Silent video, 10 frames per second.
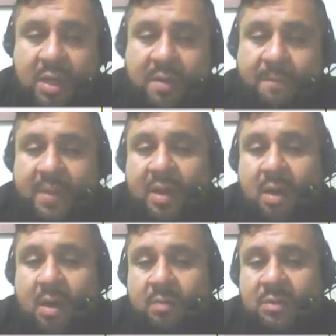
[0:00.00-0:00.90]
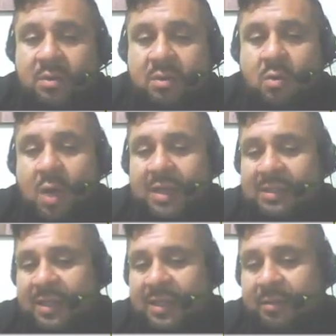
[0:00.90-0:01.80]
becomes cuáles
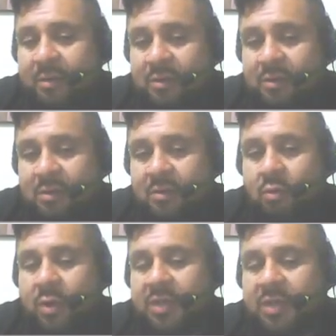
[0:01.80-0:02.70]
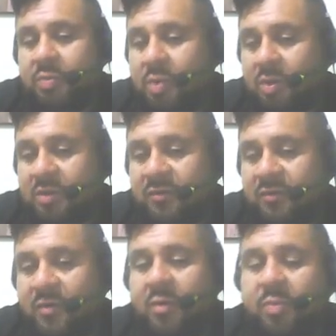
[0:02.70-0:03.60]
libros, which books,
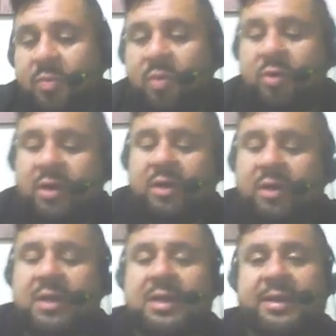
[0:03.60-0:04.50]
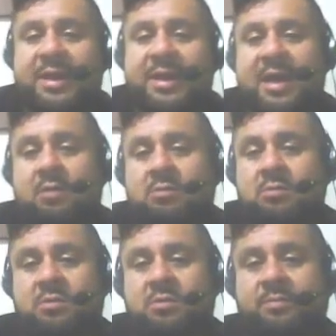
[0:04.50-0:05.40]
for plural
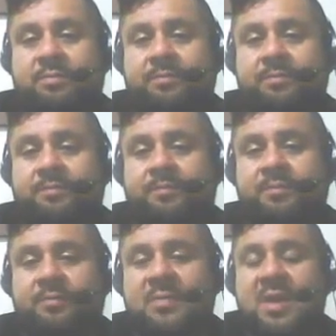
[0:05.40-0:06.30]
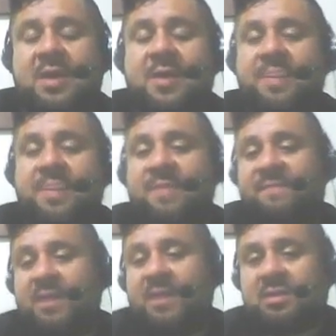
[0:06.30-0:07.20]
nouns. The
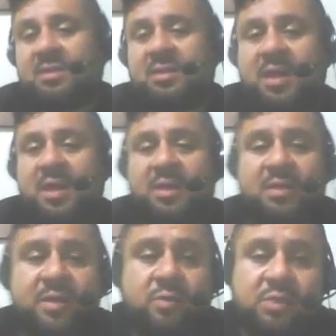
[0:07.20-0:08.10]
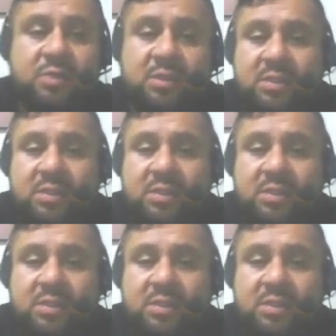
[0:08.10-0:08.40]
function and the uses.